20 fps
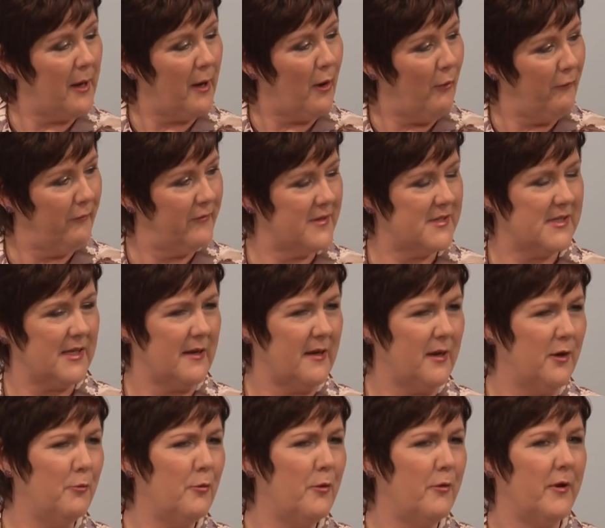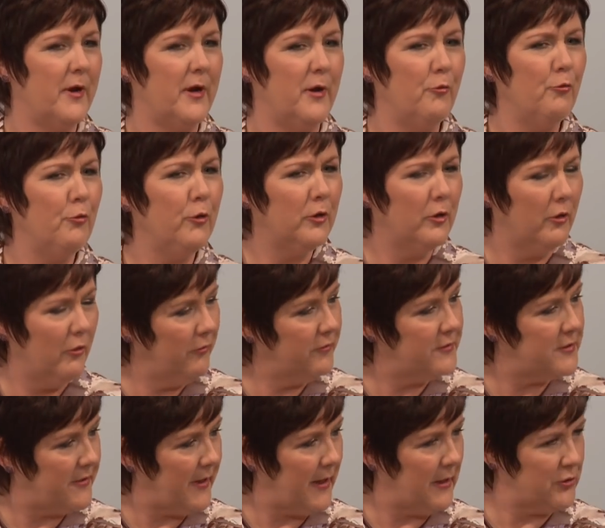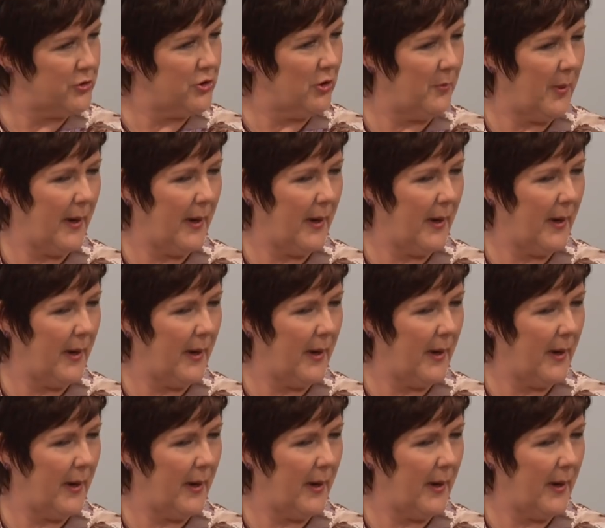obviously, you loved that job.